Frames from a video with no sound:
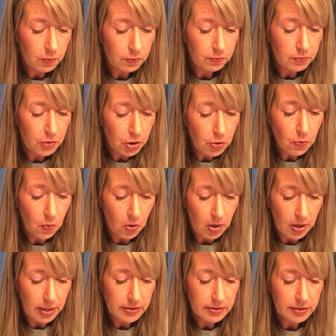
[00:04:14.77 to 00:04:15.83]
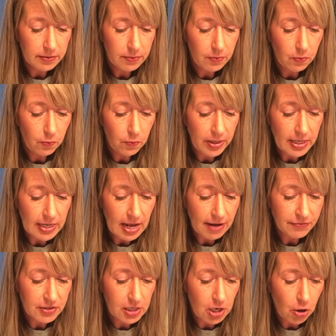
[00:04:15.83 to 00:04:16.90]
you want, we'd have
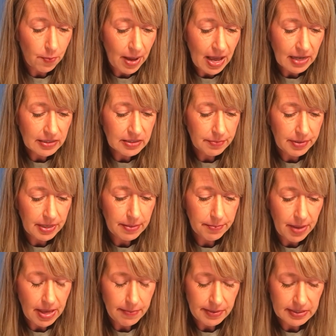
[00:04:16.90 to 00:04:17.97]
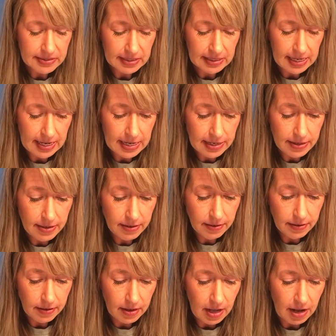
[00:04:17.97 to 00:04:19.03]
to go back to being babies again,"
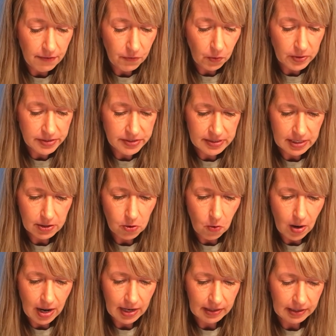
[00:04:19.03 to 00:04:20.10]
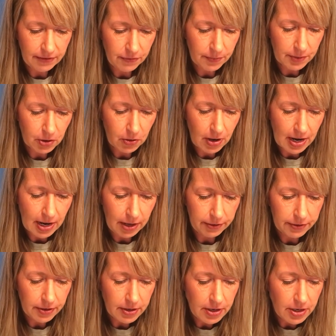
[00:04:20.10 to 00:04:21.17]
a voice said quietly from the crowd.
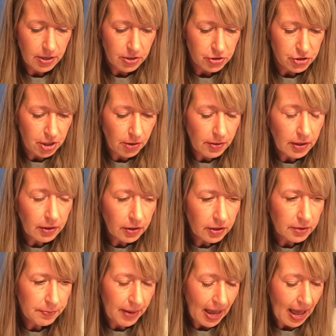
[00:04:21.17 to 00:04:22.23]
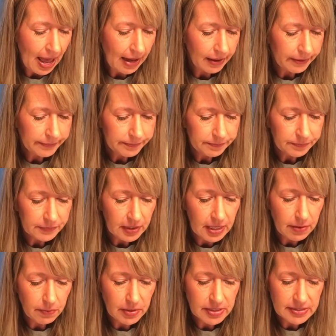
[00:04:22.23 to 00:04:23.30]
Jonah looked back. It
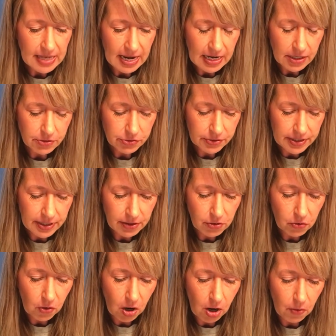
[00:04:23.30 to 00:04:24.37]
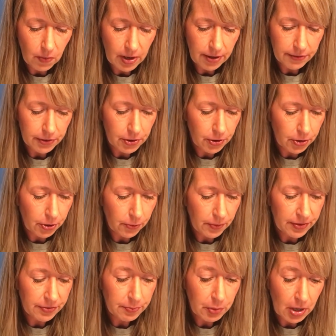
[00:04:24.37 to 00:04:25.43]
was Andrea Crawwell, the girl
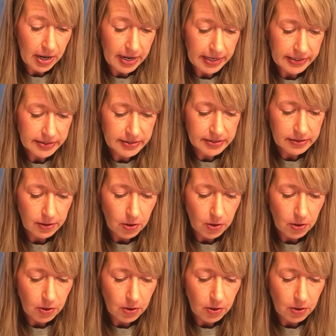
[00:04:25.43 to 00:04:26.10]
with braids.